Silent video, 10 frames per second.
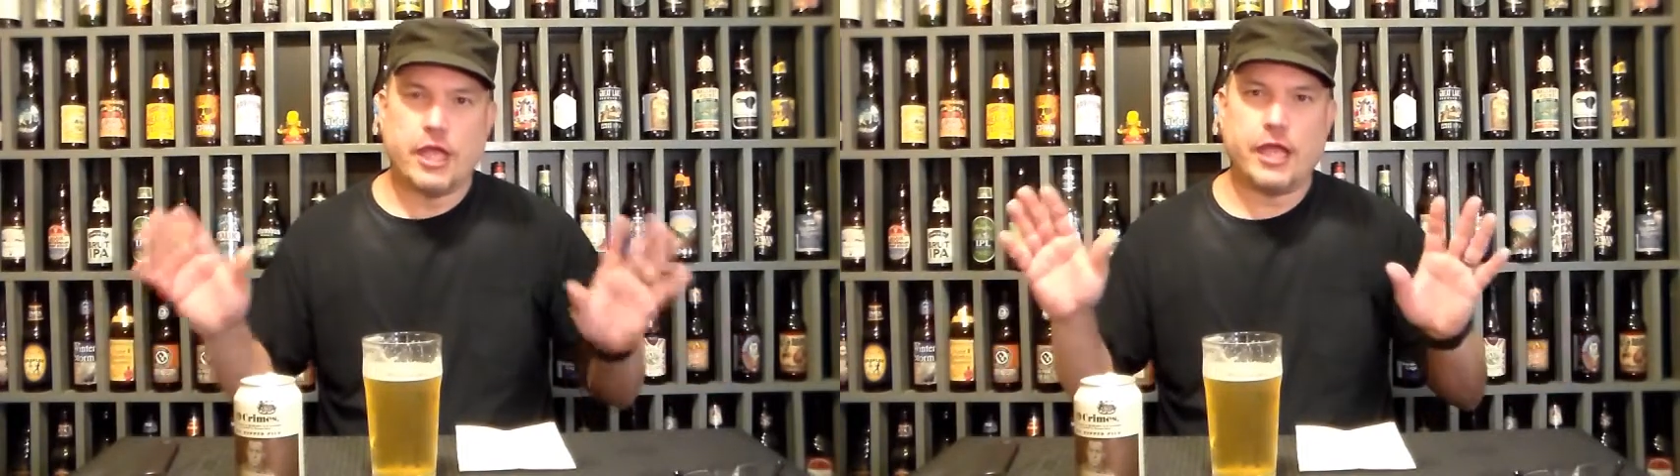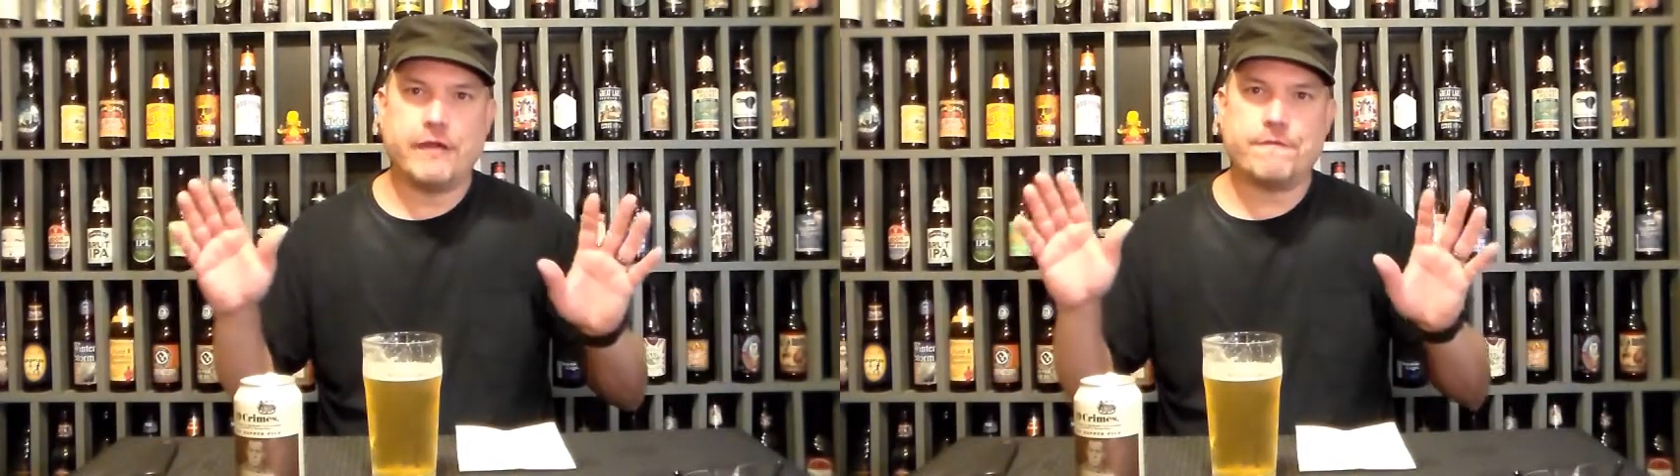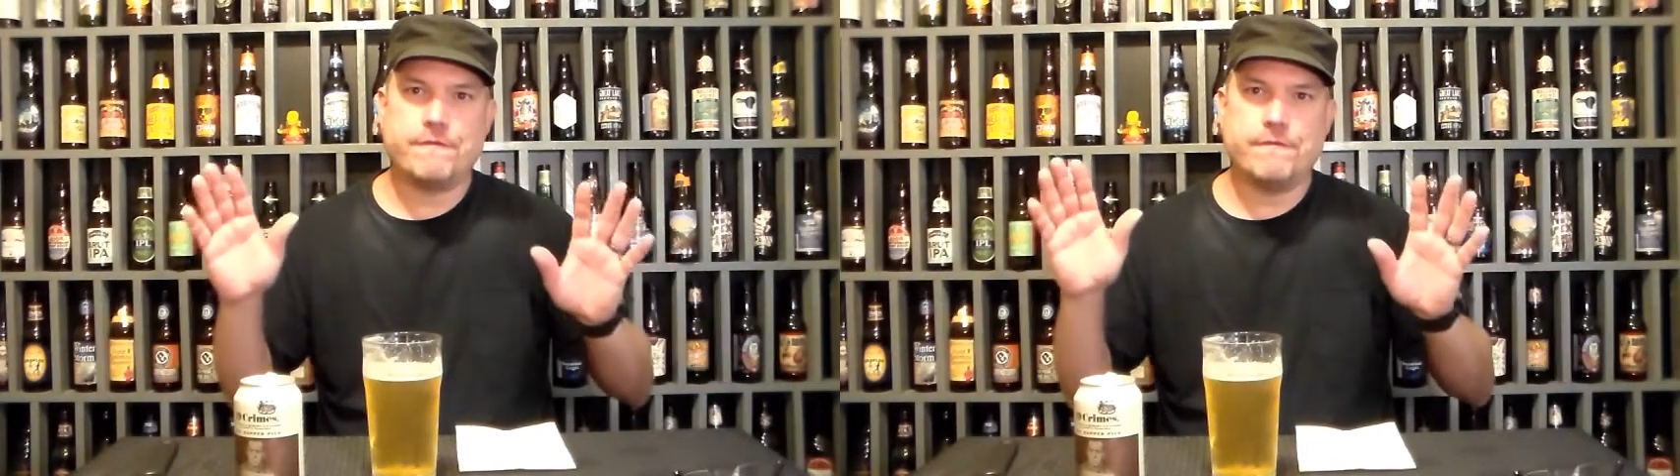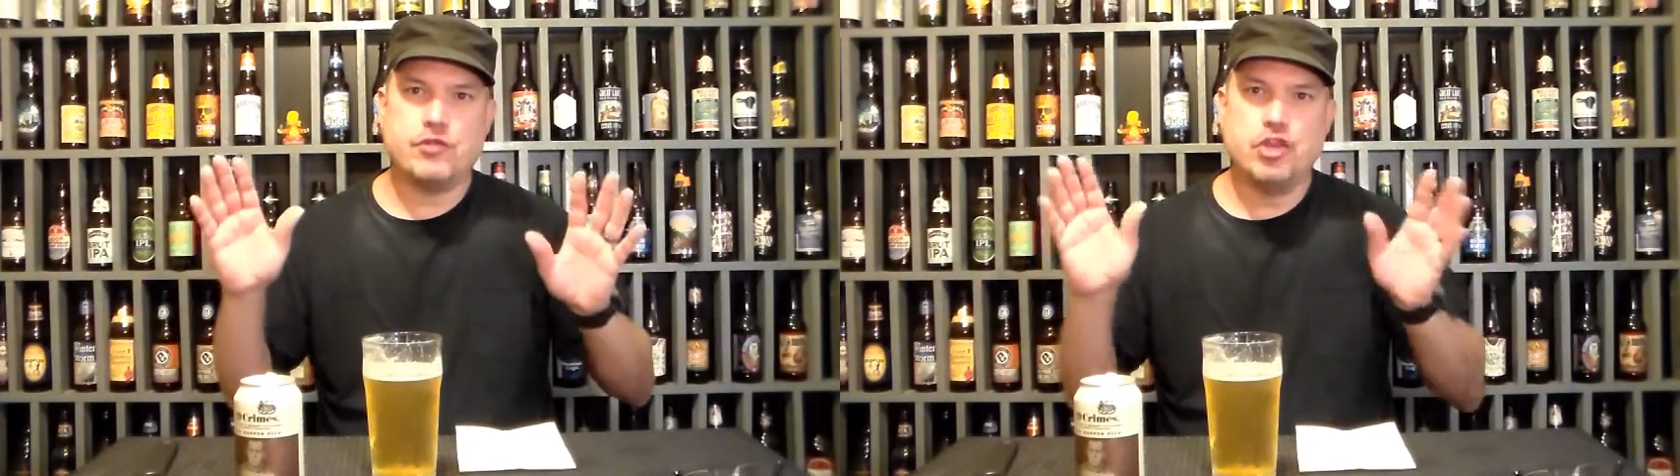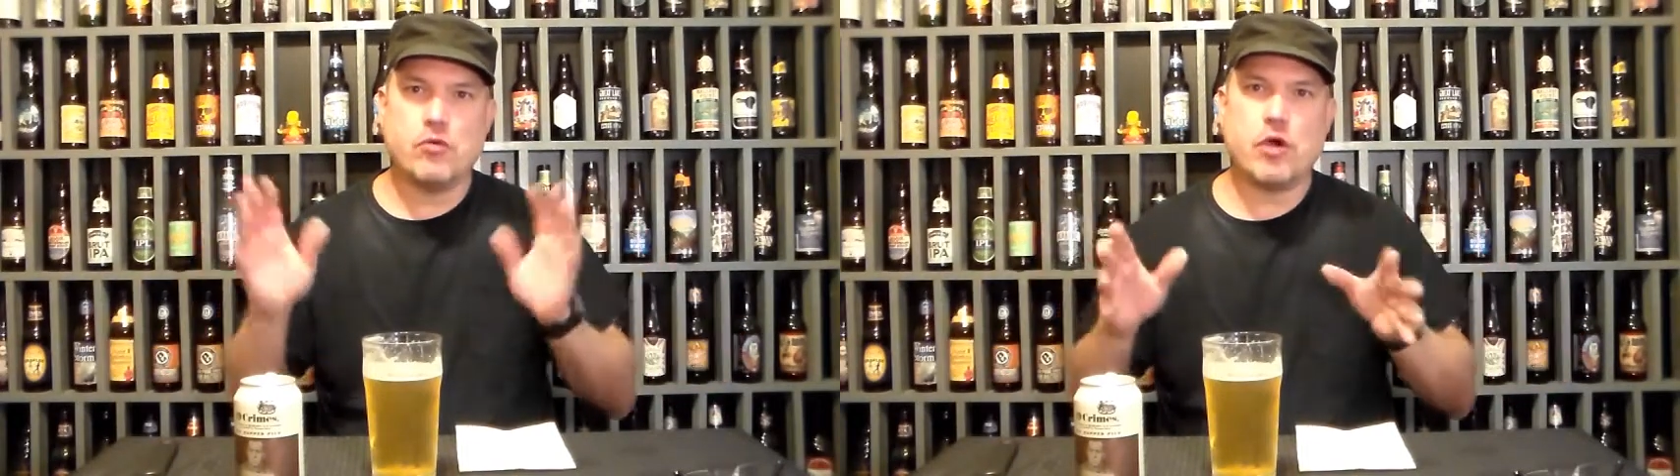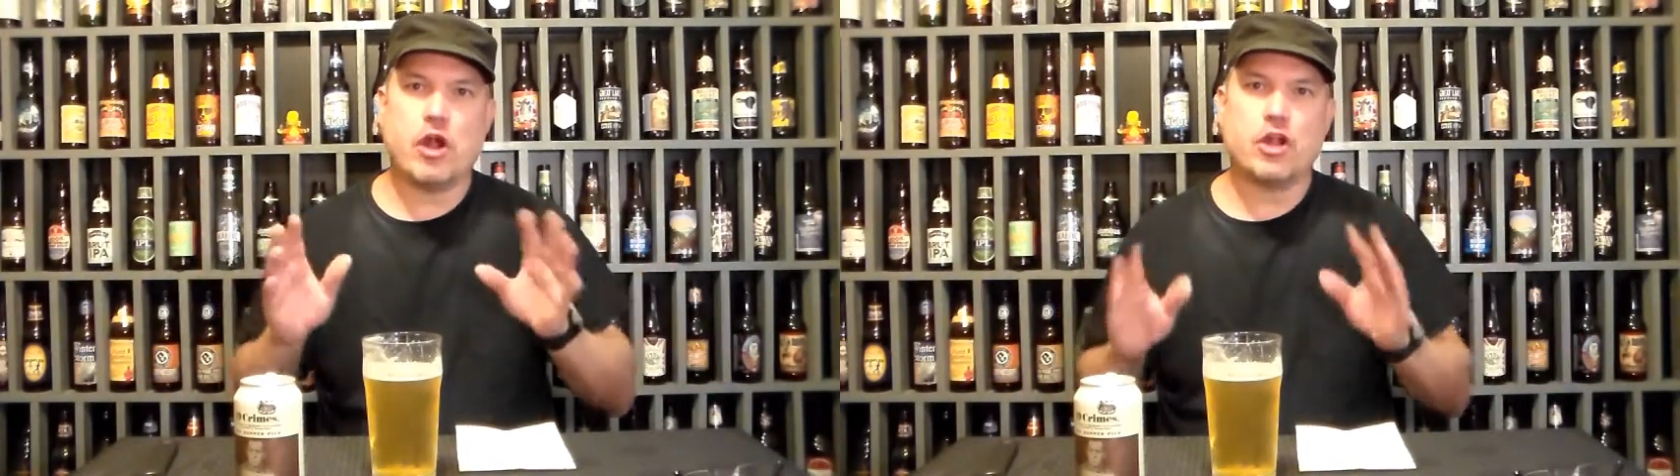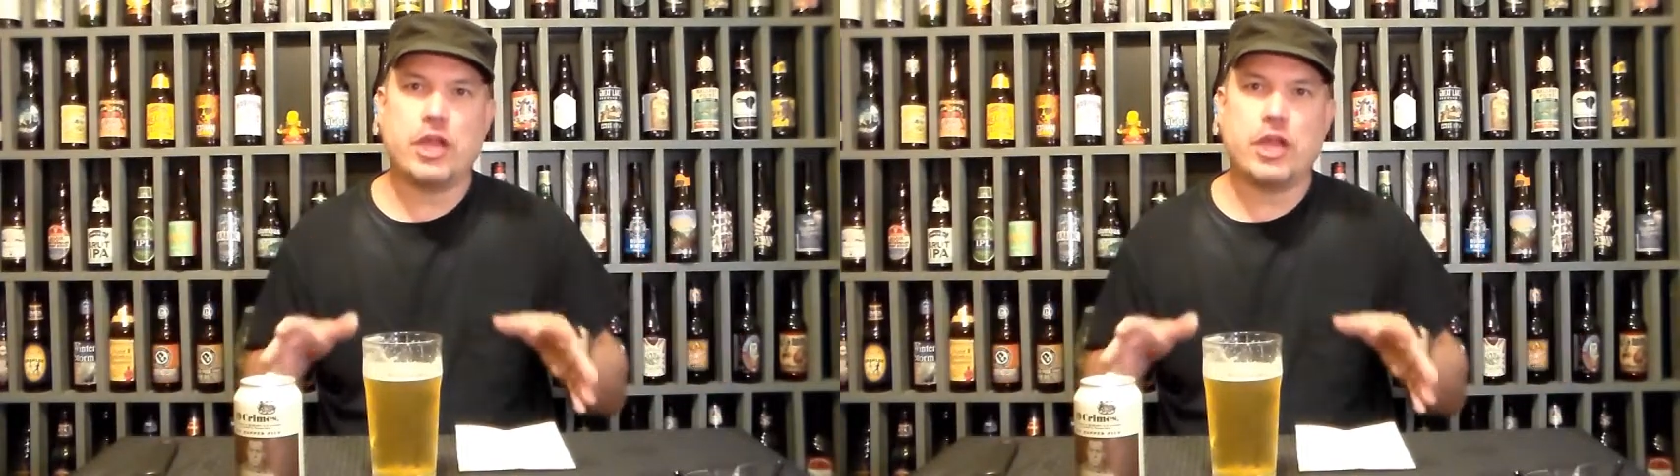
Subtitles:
If you are